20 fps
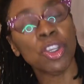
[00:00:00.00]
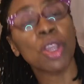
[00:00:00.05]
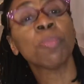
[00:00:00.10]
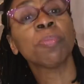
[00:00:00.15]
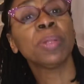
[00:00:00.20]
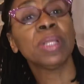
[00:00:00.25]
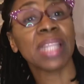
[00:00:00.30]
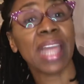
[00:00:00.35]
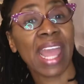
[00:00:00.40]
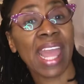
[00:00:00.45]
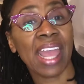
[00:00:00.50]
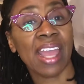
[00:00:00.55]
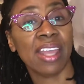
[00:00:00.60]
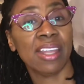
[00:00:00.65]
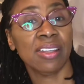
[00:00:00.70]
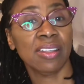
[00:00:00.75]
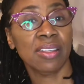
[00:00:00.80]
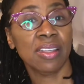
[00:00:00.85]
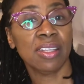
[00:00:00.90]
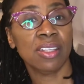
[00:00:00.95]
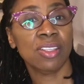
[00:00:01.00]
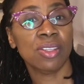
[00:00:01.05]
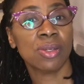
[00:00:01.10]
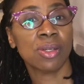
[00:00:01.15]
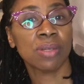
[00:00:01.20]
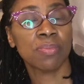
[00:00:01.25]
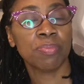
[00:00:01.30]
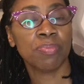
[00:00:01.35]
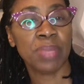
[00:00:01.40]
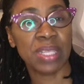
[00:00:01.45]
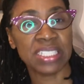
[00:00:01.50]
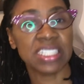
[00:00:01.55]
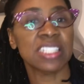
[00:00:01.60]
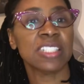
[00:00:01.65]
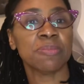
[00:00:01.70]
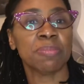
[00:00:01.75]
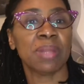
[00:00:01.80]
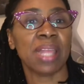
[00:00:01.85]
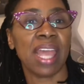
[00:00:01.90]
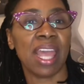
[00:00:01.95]
plan, your
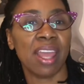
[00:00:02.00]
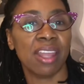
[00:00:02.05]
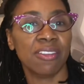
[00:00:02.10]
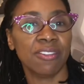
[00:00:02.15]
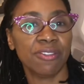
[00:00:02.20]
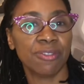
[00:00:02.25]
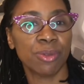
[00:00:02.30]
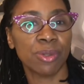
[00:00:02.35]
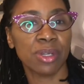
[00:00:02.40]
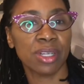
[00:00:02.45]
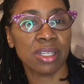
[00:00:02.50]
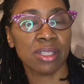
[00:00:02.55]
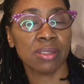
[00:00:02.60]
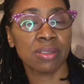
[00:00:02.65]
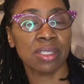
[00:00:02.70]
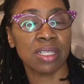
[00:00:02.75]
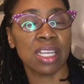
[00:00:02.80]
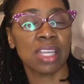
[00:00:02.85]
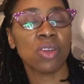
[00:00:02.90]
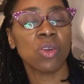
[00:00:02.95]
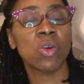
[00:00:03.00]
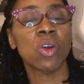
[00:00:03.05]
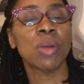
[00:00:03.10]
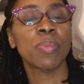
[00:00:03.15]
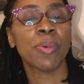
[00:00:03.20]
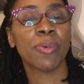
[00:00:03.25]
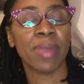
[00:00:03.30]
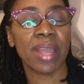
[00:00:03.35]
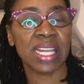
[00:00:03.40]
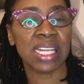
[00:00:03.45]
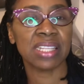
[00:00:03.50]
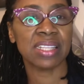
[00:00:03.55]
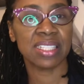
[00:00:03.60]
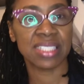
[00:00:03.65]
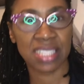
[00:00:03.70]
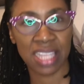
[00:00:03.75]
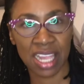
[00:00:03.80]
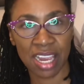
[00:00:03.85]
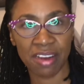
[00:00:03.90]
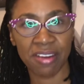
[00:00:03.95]
business plan for incorporating
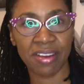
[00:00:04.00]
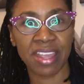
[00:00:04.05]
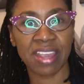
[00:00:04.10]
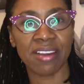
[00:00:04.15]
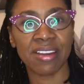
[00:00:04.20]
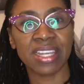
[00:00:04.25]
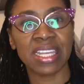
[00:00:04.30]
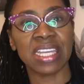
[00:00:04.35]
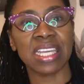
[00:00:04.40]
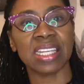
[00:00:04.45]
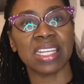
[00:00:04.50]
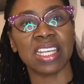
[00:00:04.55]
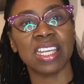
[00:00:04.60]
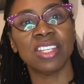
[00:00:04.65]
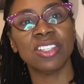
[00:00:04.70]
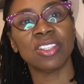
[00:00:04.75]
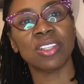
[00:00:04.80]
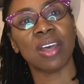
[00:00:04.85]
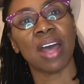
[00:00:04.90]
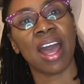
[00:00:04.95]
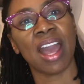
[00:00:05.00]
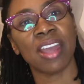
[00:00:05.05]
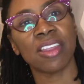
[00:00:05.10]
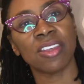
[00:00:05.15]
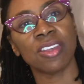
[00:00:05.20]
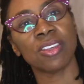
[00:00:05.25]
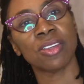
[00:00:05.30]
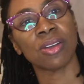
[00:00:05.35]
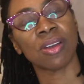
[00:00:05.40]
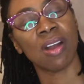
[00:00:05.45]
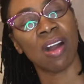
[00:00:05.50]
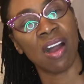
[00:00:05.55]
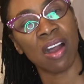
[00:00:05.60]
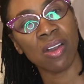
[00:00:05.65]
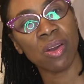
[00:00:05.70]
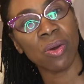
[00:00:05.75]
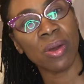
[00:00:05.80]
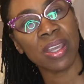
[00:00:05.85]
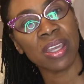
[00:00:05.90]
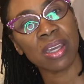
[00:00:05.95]
this hair care kit into either your
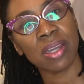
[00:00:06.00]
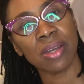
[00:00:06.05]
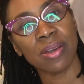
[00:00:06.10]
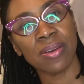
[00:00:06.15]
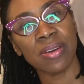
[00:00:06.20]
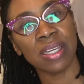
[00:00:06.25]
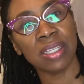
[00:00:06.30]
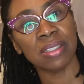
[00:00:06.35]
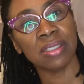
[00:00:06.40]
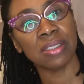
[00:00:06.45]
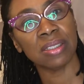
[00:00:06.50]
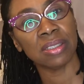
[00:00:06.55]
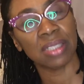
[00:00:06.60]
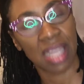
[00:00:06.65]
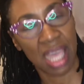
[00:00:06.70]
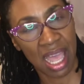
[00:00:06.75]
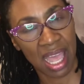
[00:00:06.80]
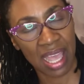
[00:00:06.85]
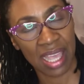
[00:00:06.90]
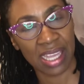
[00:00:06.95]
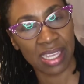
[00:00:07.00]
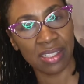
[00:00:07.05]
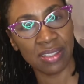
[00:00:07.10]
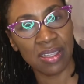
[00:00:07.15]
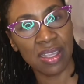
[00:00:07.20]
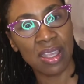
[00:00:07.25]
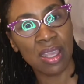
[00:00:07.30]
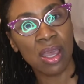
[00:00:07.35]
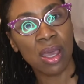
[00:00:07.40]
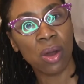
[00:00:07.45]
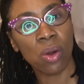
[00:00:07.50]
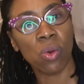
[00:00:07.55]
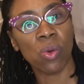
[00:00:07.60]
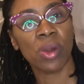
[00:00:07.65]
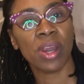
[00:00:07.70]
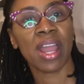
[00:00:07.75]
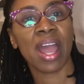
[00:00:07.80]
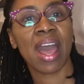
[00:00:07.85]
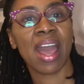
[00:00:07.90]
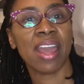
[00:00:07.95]
ongoing current line
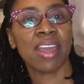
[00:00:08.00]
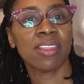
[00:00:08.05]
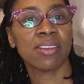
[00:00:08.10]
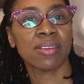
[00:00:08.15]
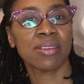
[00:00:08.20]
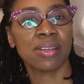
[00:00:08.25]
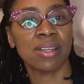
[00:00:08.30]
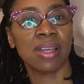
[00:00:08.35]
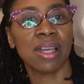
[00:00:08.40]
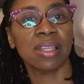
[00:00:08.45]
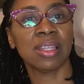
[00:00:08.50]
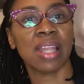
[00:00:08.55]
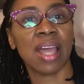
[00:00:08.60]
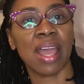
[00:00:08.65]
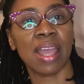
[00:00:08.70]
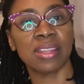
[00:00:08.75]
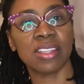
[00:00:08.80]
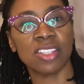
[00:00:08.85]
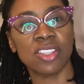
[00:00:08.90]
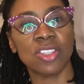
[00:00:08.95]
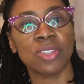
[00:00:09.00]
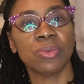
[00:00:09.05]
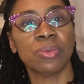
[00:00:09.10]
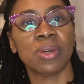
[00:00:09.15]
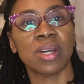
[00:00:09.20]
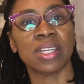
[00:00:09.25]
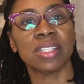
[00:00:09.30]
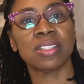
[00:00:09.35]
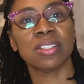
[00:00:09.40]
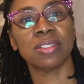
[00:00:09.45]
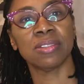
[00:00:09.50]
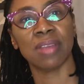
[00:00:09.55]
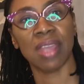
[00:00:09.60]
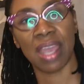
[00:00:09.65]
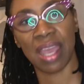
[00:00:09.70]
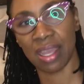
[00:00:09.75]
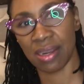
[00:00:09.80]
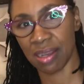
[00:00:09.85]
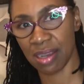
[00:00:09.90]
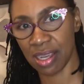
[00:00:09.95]
or either a line that you want to
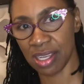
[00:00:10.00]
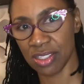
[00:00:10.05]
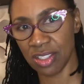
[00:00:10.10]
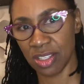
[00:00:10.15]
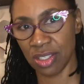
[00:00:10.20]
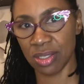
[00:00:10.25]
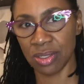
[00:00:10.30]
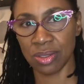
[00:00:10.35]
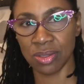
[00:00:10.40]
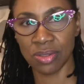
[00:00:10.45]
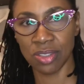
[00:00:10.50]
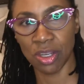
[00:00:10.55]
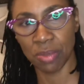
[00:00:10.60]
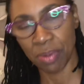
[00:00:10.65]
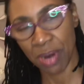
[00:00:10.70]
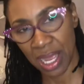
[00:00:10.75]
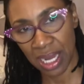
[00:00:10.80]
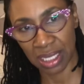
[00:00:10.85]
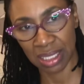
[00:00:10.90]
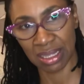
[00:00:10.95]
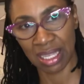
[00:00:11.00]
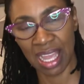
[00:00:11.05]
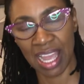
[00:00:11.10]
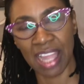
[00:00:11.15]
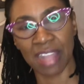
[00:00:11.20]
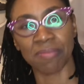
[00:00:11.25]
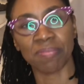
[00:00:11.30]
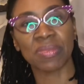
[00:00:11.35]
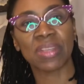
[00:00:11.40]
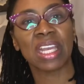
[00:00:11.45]
add on to your product line.